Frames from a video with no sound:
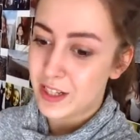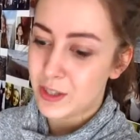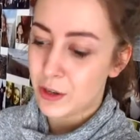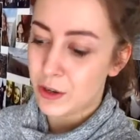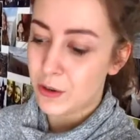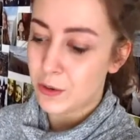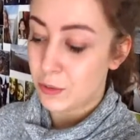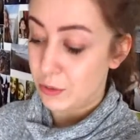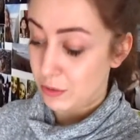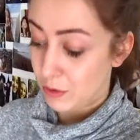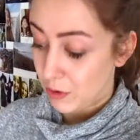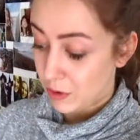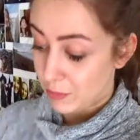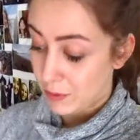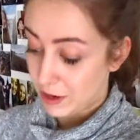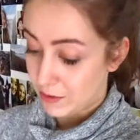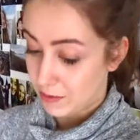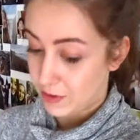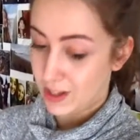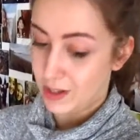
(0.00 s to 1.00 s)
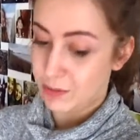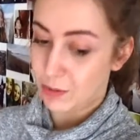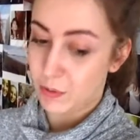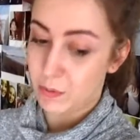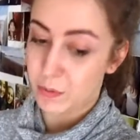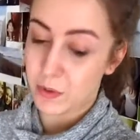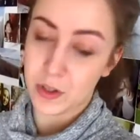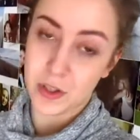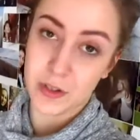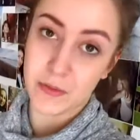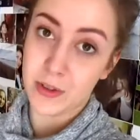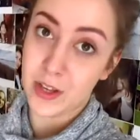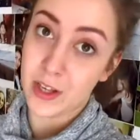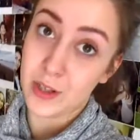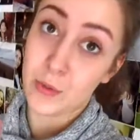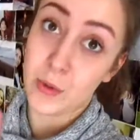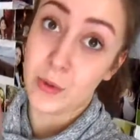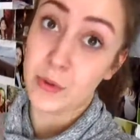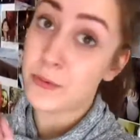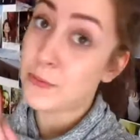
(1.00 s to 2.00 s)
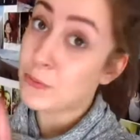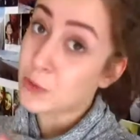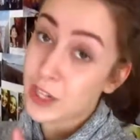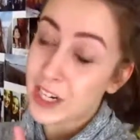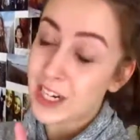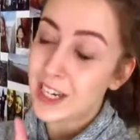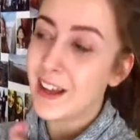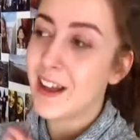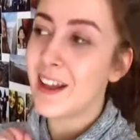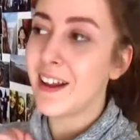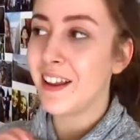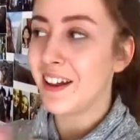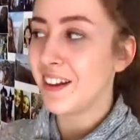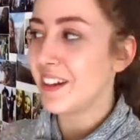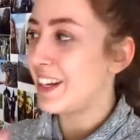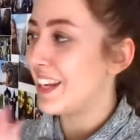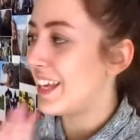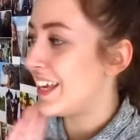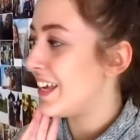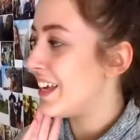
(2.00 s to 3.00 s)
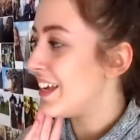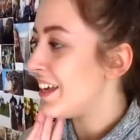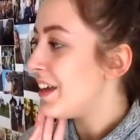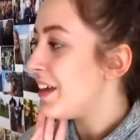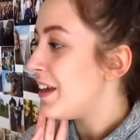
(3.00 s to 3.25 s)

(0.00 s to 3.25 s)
So we've only paid for this one because the first one was free, luckily.